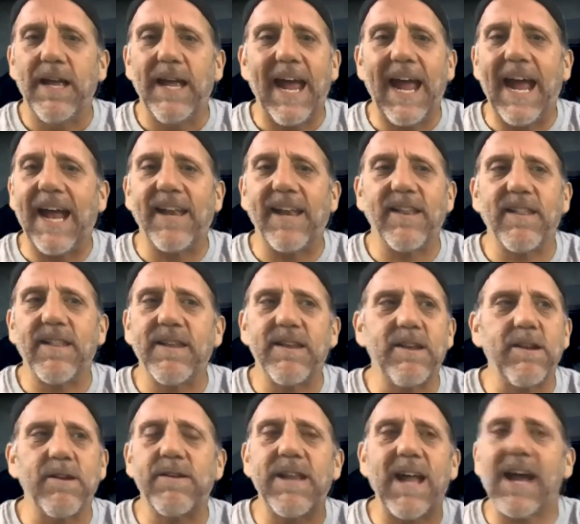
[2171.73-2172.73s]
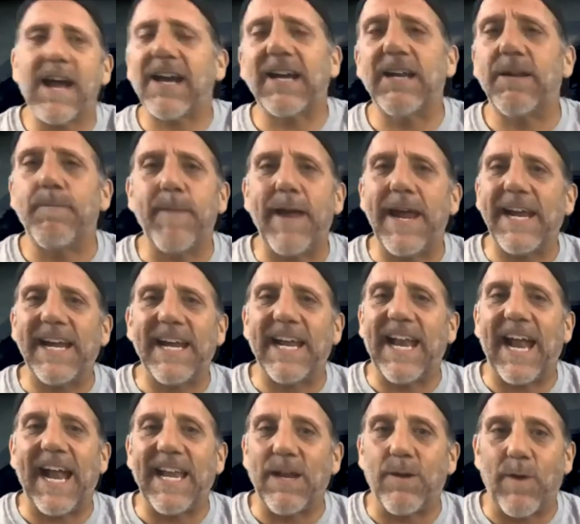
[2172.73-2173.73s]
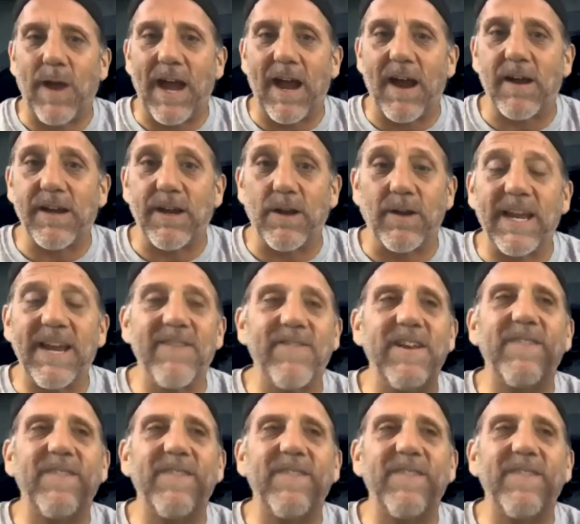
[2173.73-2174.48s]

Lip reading: And you're not going to make it anywhere, even